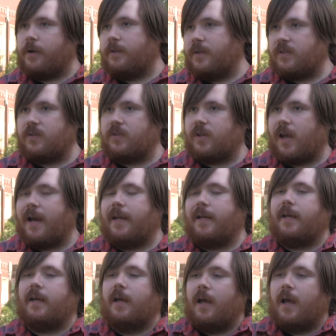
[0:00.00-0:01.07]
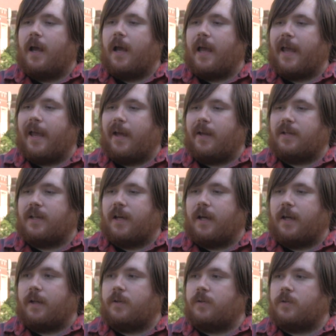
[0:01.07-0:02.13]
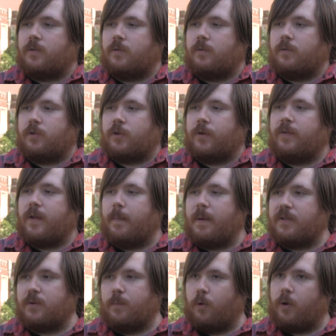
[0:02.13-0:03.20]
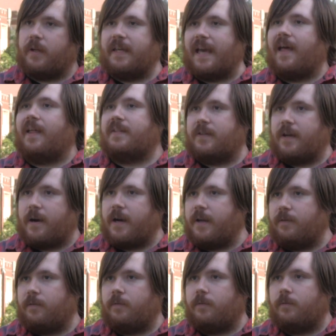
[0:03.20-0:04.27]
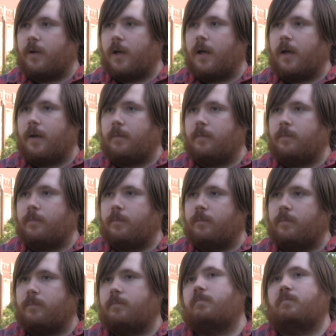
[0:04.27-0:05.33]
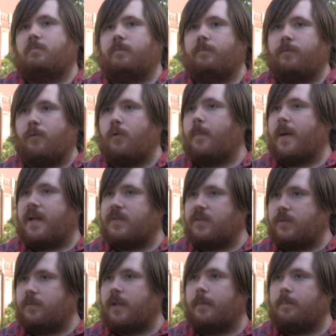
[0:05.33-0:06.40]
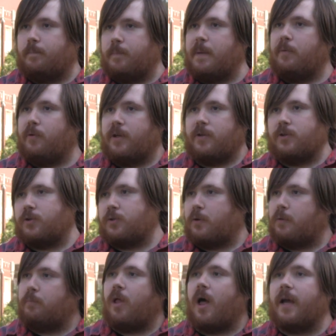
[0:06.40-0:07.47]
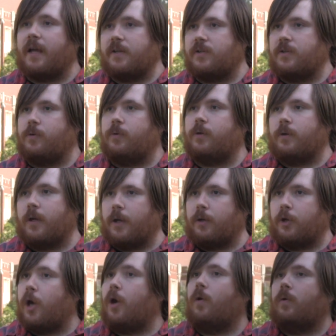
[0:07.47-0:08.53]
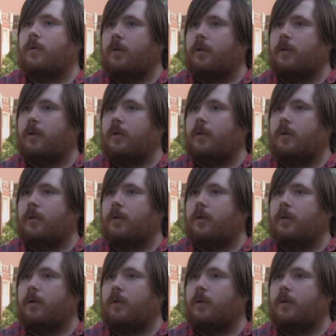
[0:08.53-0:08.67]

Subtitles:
in this society, and turn them into more egalitarian formats that people can just sort of plug into and go.